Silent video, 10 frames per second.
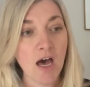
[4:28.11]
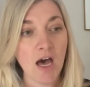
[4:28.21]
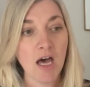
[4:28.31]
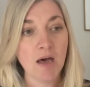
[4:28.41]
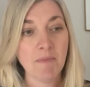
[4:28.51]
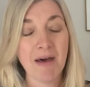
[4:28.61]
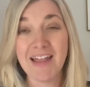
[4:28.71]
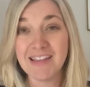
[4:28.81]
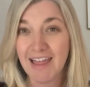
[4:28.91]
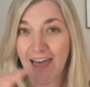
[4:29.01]
a
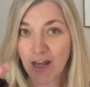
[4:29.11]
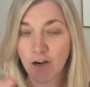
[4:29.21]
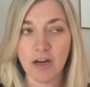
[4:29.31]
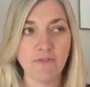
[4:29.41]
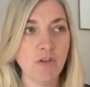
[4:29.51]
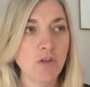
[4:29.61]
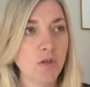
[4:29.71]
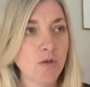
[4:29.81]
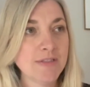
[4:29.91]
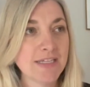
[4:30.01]
ladder, if you
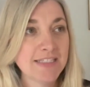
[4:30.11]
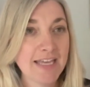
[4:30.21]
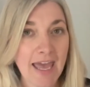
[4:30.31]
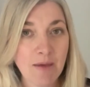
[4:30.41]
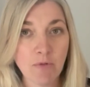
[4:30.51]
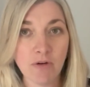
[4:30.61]
use a table,